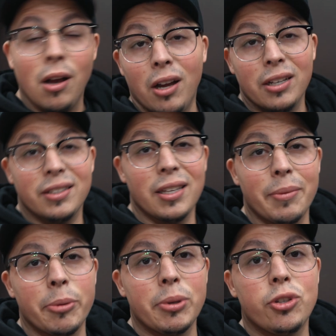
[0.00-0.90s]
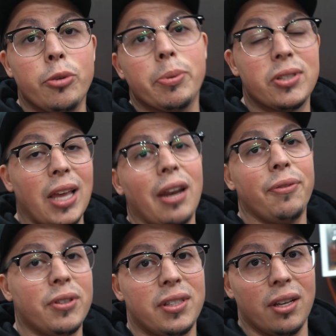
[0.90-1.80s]
Honestly, I'm gonna be super sad
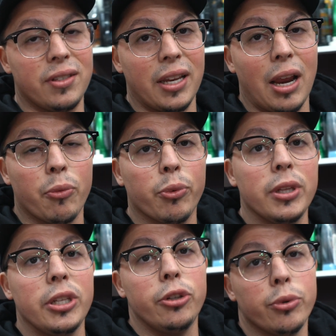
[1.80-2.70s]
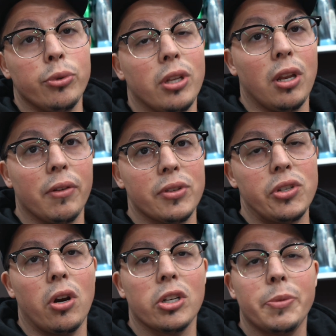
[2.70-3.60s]
if it sells. Like, I really grew to love
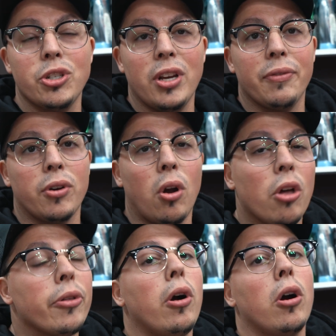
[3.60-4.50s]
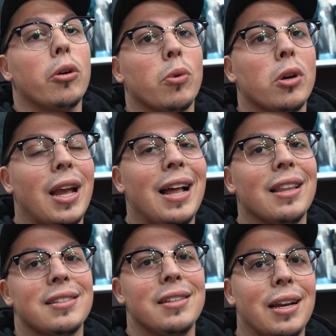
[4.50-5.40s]
this car, especially after all the hard work
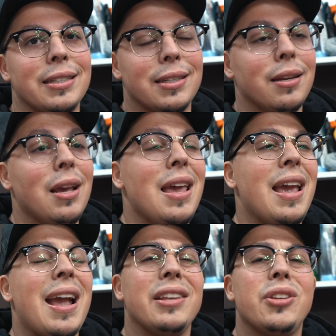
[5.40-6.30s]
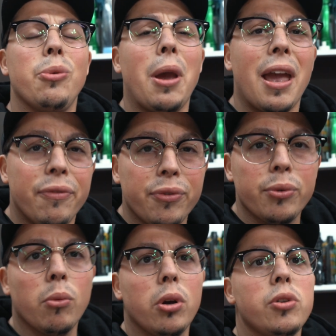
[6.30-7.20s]
Alex and I did. And to
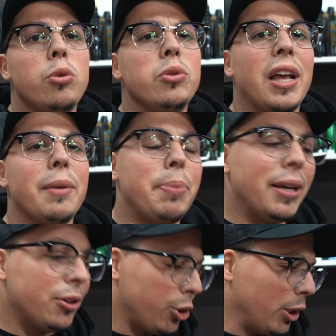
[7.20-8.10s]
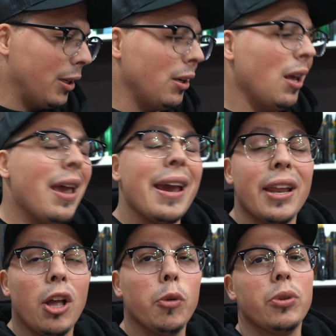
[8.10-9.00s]
everyone who's pitched in
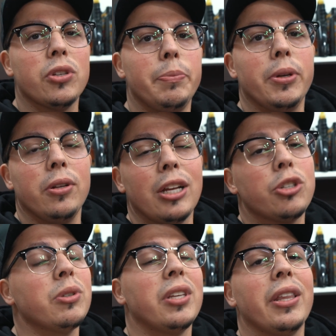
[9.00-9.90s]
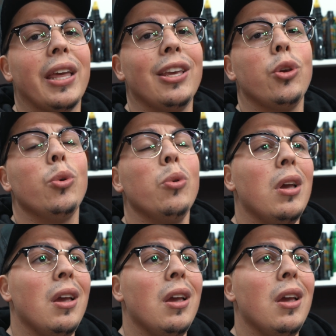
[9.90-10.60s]
and helped this build, I just wanna say thank you.